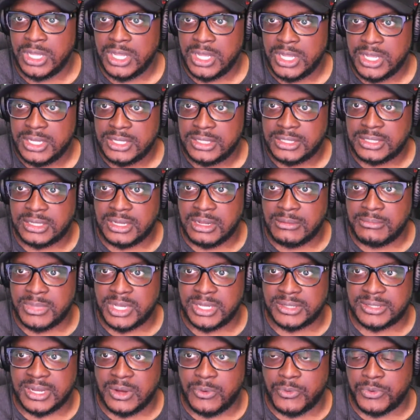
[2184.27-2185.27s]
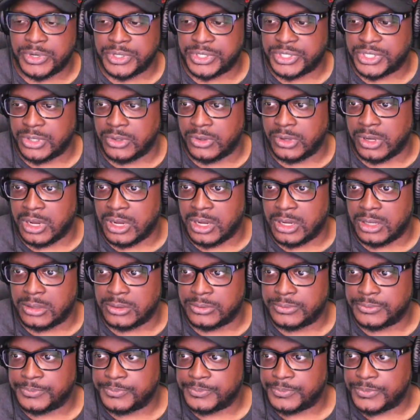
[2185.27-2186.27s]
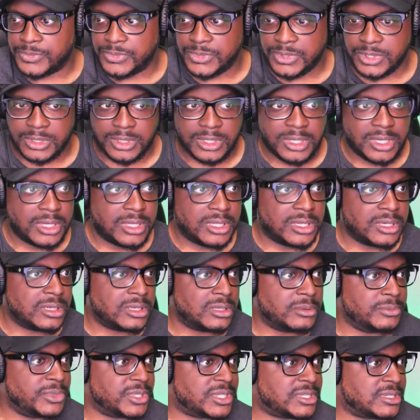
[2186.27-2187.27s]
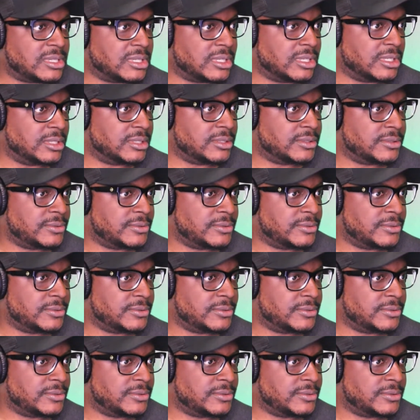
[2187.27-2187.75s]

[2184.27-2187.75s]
Something else I want to show y'all. Let me see.